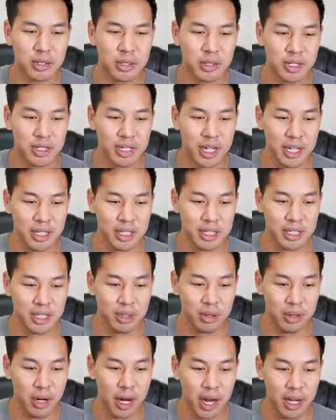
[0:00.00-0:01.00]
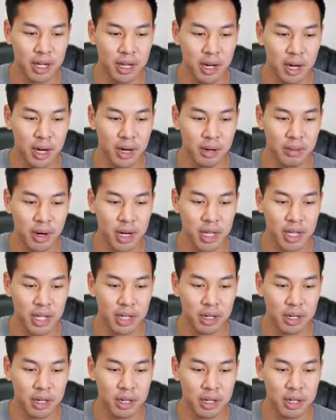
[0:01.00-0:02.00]
So it's like this little icon right
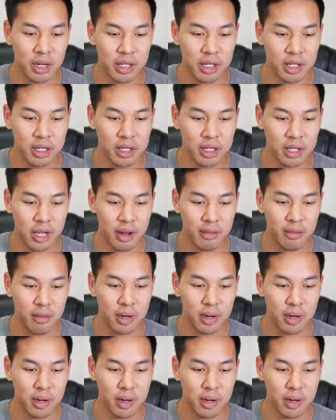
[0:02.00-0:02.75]
here, this left